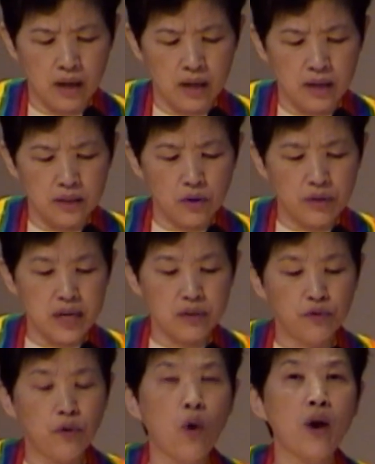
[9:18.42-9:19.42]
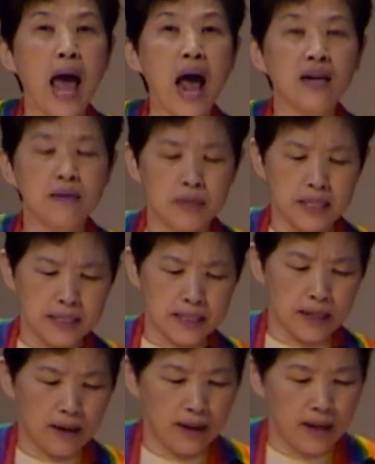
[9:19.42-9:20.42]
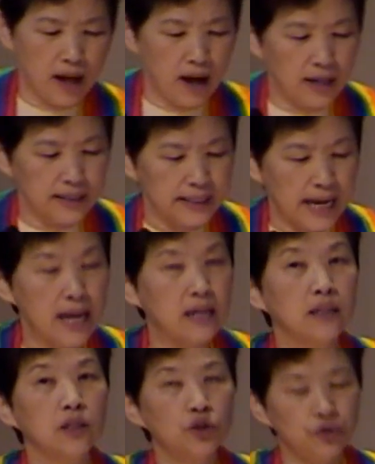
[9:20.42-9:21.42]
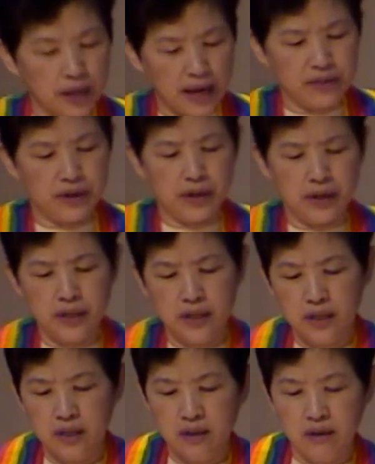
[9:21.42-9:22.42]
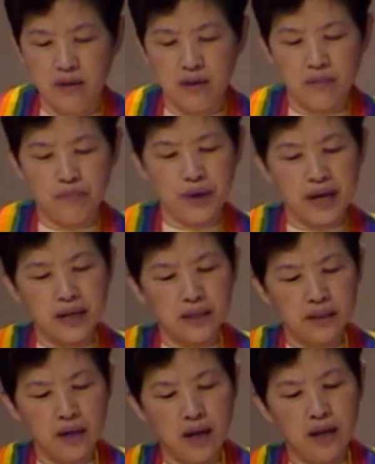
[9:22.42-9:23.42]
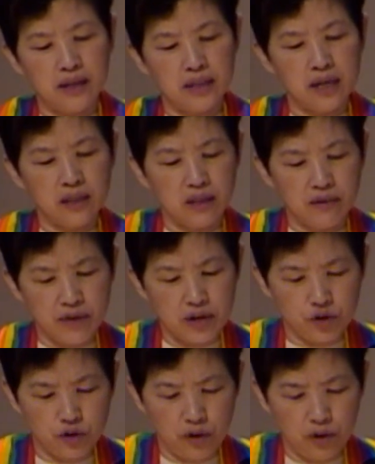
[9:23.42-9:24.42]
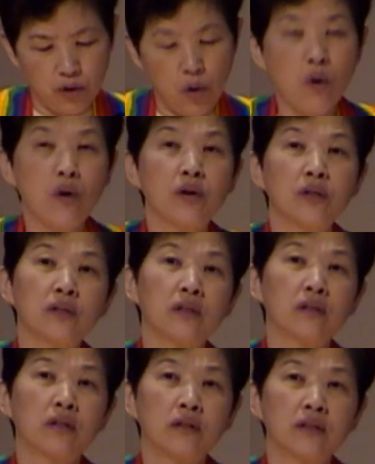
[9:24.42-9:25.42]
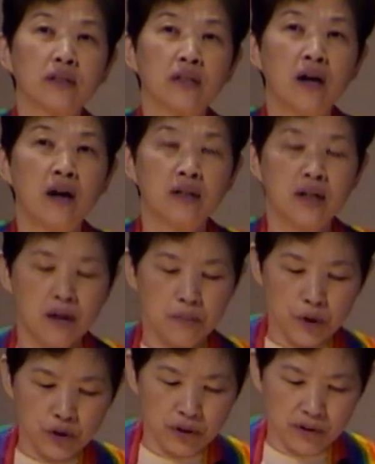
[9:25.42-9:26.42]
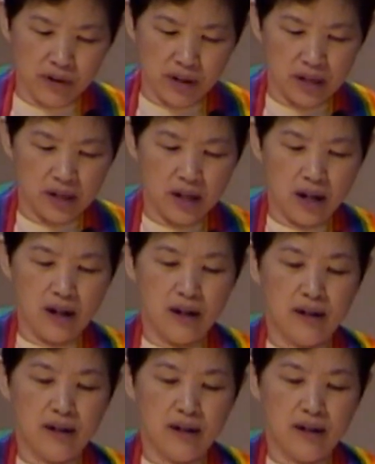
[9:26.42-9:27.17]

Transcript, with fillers: So these four elements uh, taken together bring the individual or the uh, communal uh,